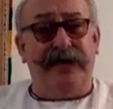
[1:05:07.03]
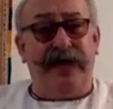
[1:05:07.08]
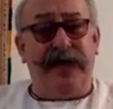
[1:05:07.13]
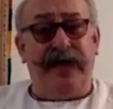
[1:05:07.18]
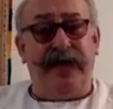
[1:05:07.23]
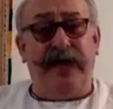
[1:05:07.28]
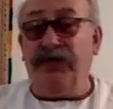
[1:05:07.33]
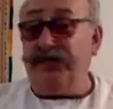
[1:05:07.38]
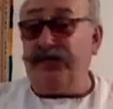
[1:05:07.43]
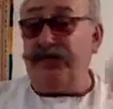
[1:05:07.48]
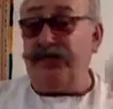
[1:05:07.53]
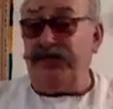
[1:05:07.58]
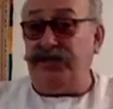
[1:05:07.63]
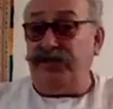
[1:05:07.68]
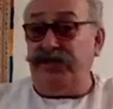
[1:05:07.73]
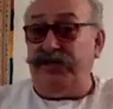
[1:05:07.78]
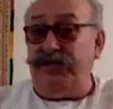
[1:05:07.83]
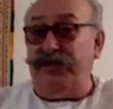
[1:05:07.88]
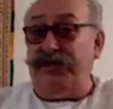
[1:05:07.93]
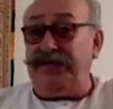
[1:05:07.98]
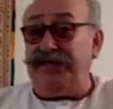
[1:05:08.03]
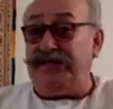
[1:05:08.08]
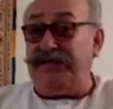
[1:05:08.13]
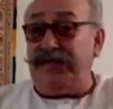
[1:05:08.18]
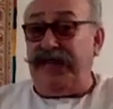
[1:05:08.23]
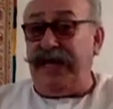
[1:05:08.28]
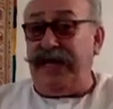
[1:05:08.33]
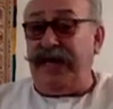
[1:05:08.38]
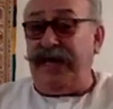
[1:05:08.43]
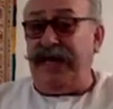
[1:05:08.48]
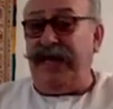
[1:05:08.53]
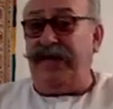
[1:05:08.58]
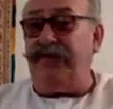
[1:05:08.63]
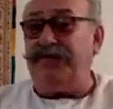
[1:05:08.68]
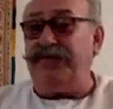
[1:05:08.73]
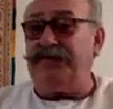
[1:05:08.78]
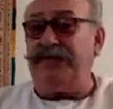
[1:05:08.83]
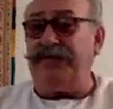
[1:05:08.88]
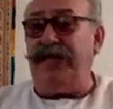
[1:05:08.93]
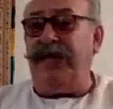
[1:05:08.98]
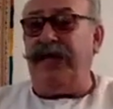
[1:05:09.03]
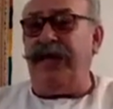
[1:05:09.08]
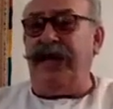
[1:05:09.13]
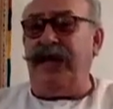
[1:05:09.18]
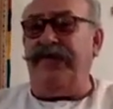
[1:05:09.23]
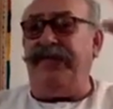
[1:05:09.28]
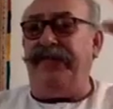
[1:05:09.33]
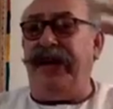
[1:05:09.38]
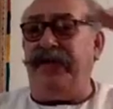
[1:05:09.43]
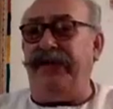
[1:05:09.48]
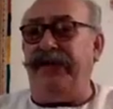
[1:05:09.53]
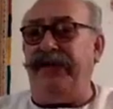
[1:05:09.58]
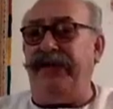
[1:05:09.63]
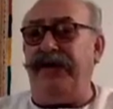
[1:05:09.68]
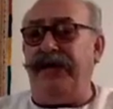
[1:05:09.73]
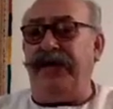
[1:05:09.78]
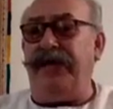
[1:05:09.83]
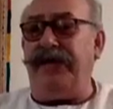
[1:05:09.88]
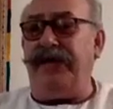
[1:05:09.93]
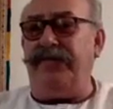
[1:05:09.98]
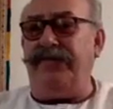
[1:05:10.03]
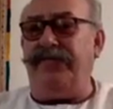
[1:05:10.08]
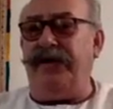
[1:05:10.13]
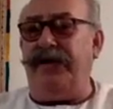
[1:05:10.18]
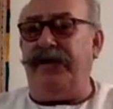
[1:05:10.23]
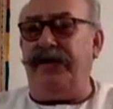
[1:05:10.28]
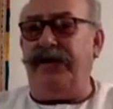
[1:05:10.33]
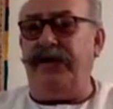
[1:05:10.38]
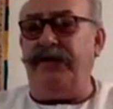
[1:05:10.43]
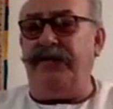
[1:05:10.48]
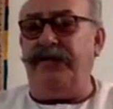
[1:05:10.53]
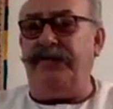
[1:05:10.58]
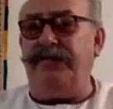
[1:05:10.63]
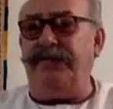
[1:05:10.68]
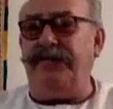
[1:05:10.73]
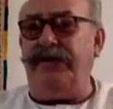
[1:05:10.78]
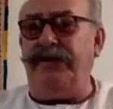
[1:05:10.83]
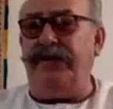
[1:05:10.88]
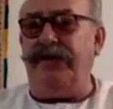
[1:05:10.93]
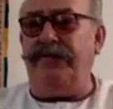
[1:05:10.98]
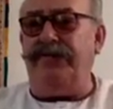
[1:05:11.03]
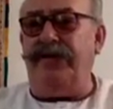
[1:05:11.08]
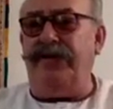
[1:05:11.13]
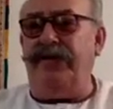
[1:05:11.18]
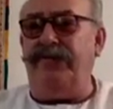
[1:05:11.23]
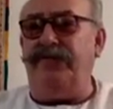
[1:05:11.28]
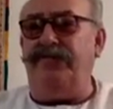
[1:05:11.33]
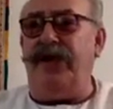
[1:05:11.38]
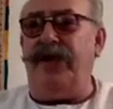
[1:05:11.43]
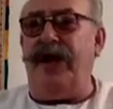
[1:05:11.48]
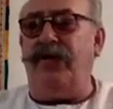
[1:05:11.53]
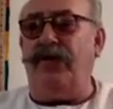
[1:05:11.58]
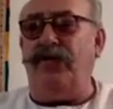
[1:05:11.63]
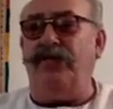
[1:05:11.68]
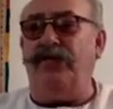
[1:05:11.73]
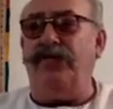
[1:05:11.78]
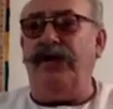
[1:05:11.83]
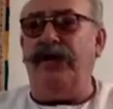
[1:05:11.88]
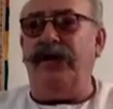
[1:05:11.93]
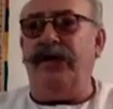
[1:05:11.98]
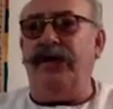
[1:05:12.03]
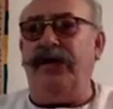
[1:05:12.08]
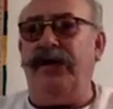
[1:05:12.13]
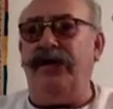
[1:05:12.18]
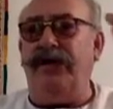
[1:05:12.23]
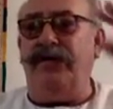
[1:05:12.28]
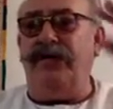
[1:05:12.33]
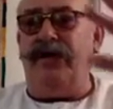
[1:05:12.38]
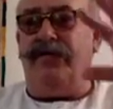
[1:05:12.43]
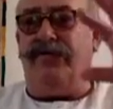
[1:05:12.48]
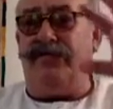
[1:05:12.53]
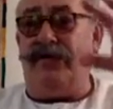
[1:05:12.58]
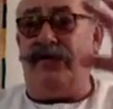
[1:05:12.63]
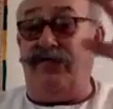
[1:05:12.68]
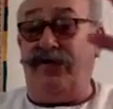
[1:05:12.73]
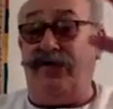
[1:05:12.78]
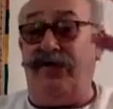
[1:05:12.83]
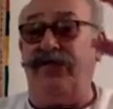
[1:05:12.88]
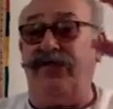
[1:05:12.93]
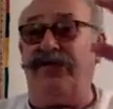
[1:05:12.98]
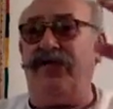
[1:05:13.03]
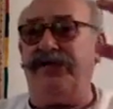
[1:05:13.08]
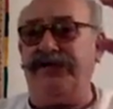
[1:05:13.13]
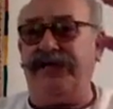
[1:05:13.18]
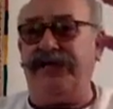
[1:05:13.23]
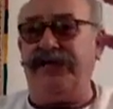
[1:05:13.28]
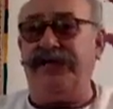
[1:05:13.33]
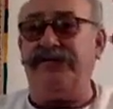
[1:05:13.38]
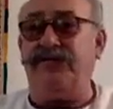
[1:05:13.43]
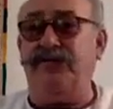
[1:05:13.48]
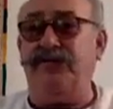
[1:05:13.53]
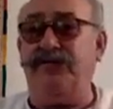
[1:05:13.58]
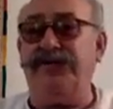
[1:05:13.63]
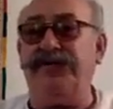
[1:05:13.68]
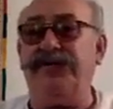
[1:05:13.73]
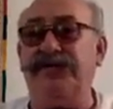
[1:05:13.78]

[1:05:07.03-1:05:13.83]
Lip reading: He wasn't a GBC, he wasn't, and the other kind of realm of authority in Islam was the